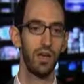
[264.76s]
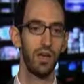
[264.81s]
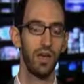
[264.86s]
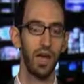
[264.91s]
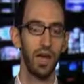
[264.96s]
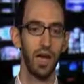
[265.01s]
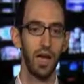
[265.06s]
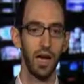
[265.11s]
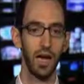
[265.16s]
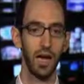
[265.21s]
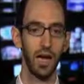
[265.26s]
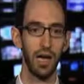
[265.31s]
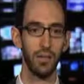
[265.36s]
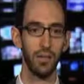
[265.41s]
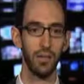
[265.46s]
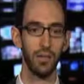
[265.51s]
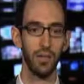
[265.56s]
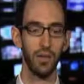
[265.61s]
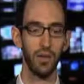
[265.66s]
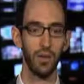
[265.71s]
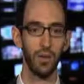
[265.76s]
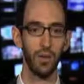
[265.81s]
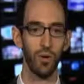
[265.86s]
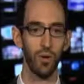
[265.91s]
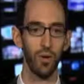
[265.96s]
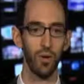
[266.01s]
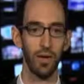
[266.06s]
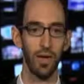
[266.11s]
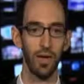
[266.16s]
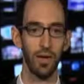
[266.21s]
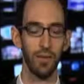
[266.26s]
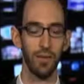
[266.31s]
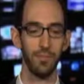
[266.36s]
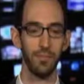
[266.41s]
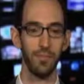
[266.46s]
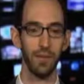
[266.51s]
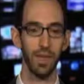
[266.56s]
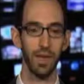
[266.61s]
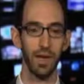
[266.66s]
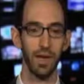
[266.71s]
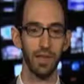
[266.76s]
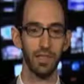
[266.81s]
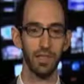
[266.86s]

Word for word: um, or um, uh,